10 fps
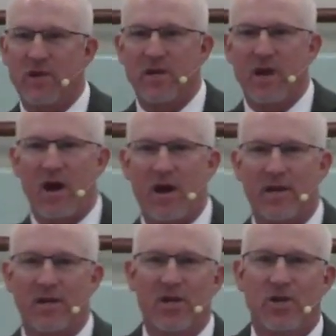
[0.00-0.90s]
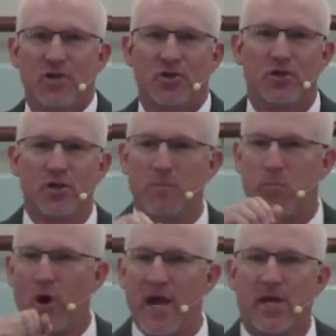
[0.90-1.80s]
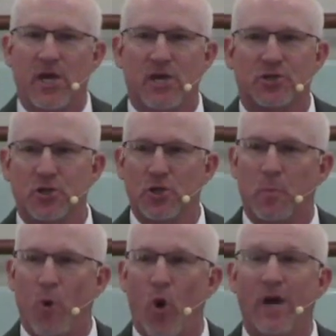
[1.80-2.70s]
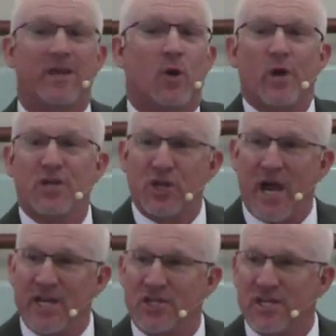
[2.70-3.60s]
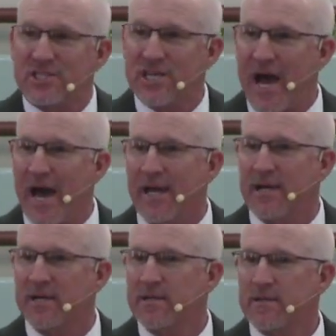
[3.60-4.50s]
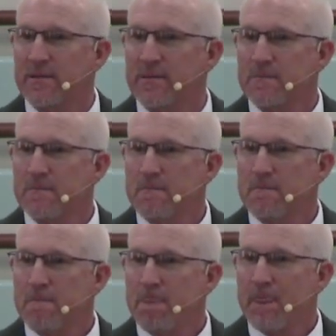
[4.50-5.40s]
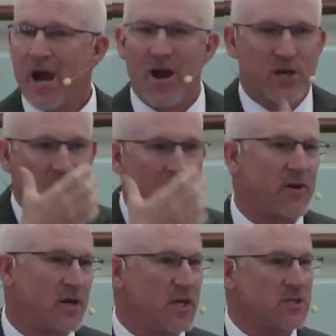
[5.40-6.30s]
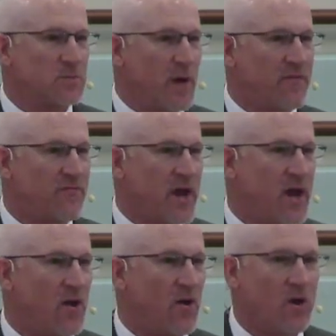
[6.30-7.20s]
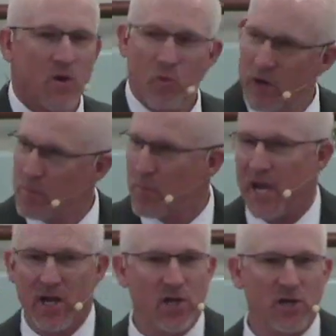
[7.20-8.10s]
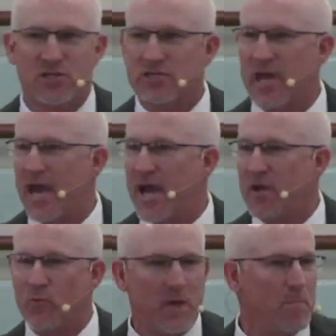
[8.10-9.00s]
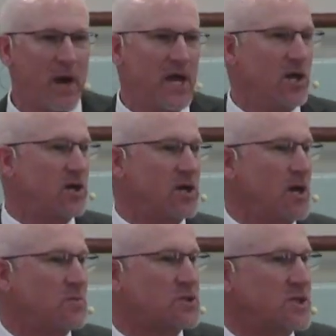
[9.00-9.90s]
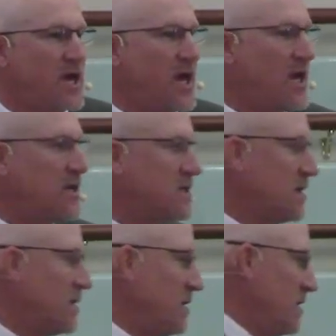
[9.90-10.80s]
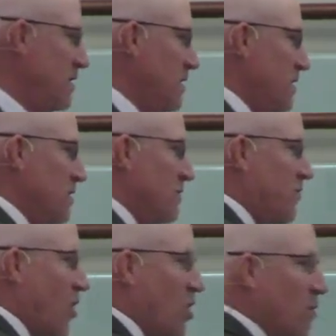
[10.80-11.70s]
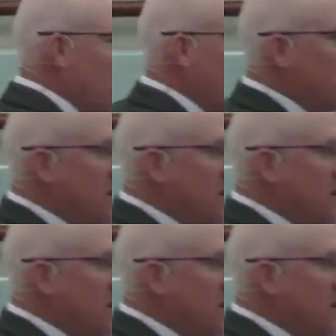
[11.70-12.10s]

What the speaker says: God should break us to the point that we change inside. Our countenance may fail, we may look sad, we may look upset verbally,